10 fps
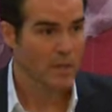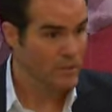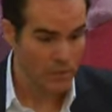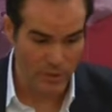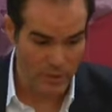
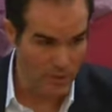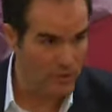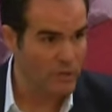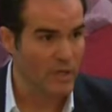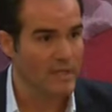
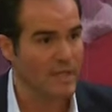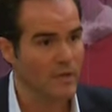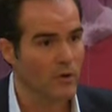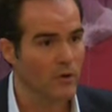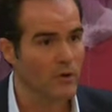They
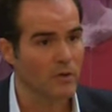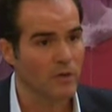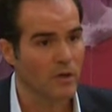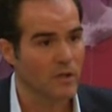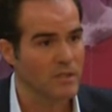go
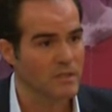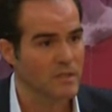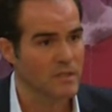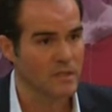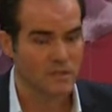to
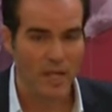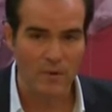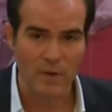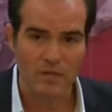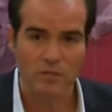these state
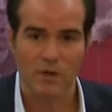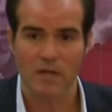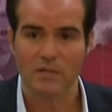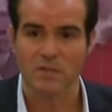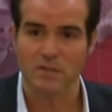
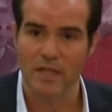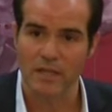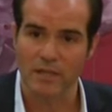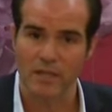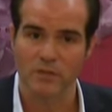restaurants. They
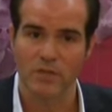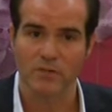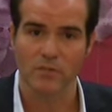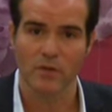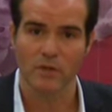go
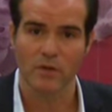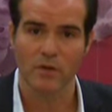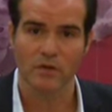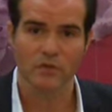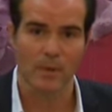
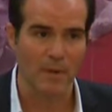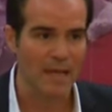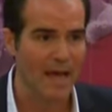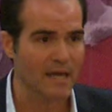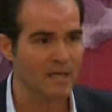to
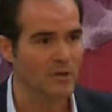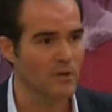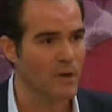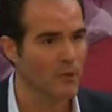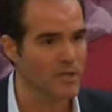Tropicana. They
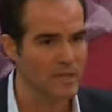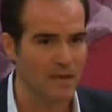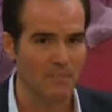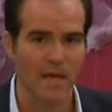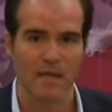go to La Bodeguita
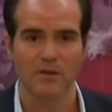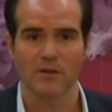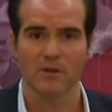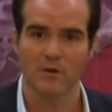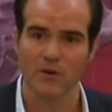del Medio.
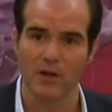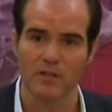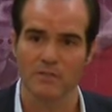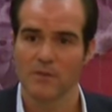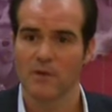They go to all
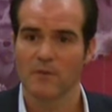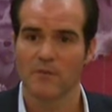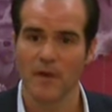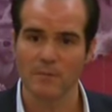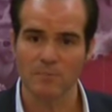these
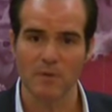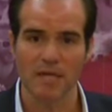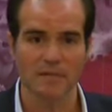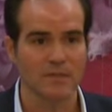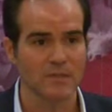famous
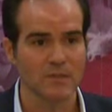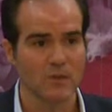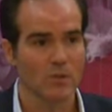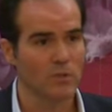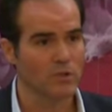places,
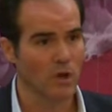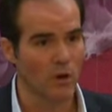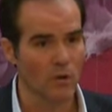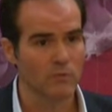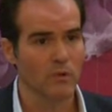which are
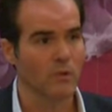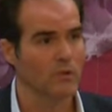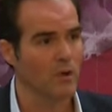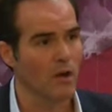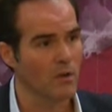
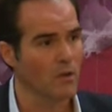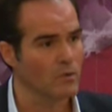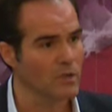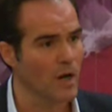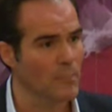all
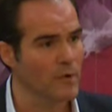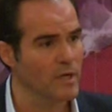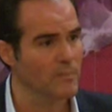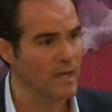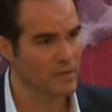owned and
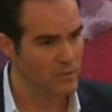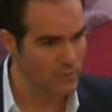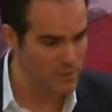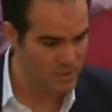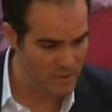operated by the
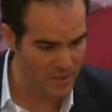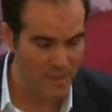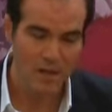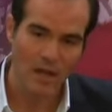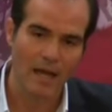Cuban
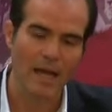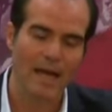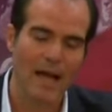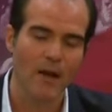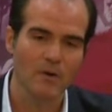state.
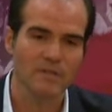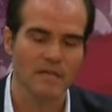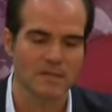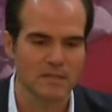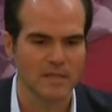I always
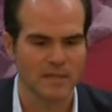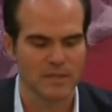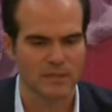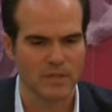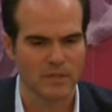like to say
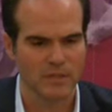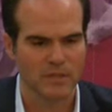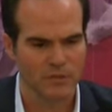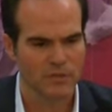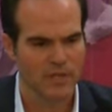this.
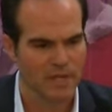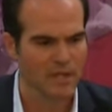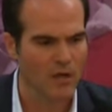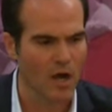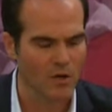It's interesting. I
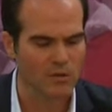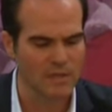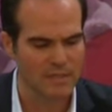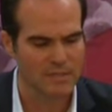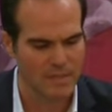think Congress
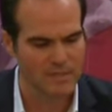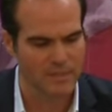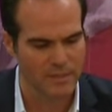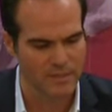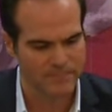has
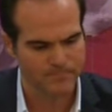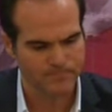tested this.